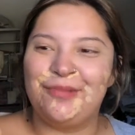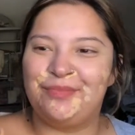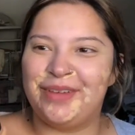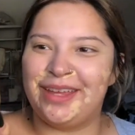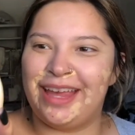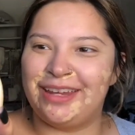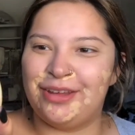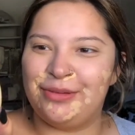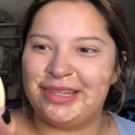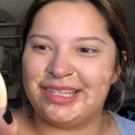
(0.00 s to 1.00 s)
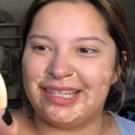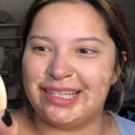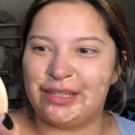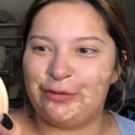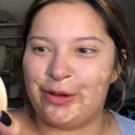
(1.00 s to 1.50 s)
but I know this
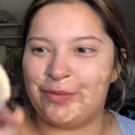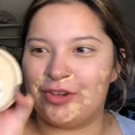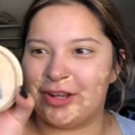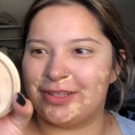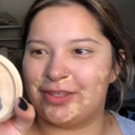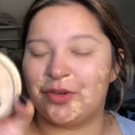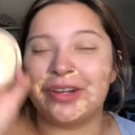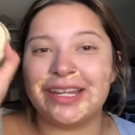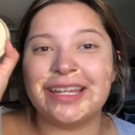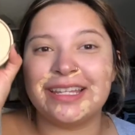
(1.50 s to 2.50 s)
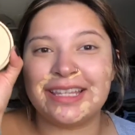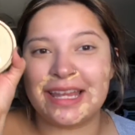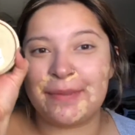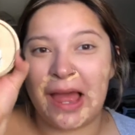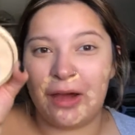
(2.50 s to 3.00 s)
is from the drugstore. It is
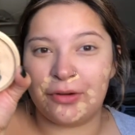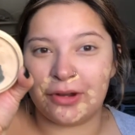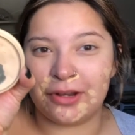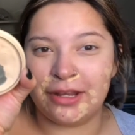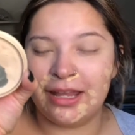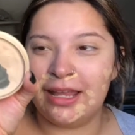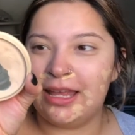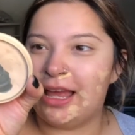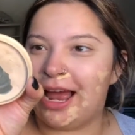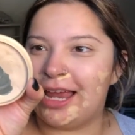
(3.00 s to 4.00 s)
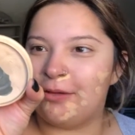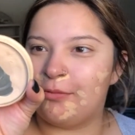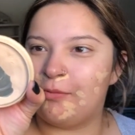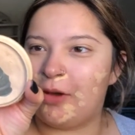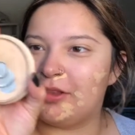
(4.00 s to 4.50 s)
a powder. I
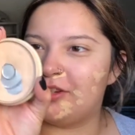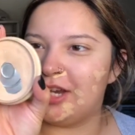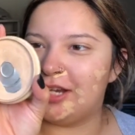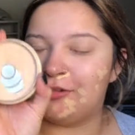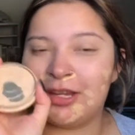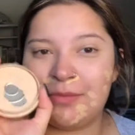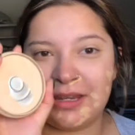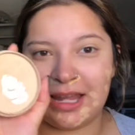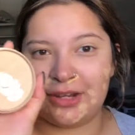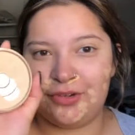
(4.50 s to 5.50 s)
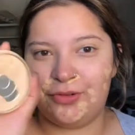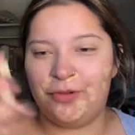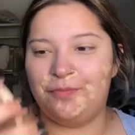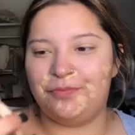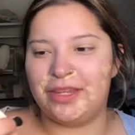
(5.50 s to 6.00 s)
wear the shade Creamy
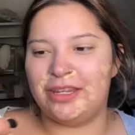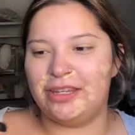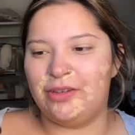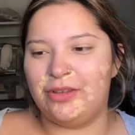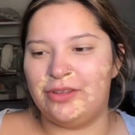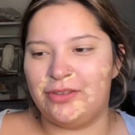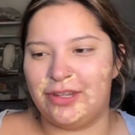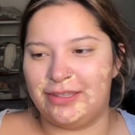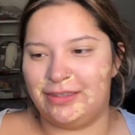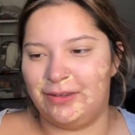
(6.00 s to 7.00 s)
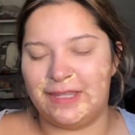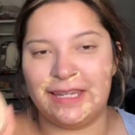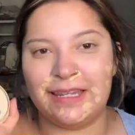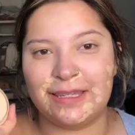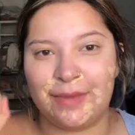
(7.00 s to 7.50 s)
Natural. You could use translucent,
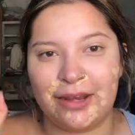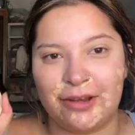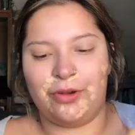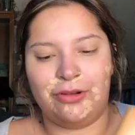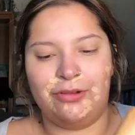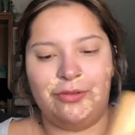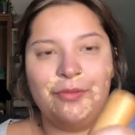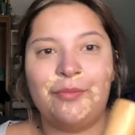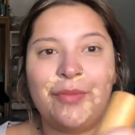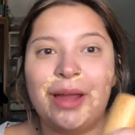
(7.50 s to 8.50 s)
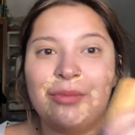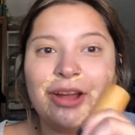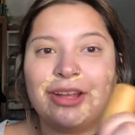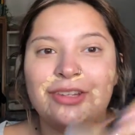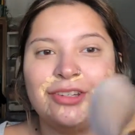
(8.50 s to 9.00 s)
it doesn't matter. Whirl my
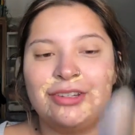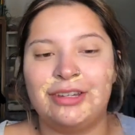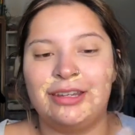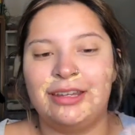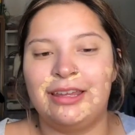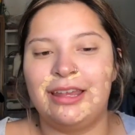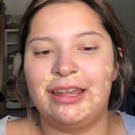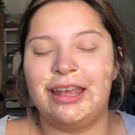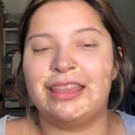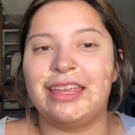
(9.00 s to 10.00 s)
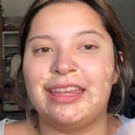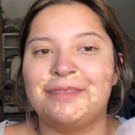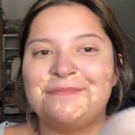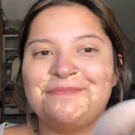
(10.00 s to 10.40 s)
brush and then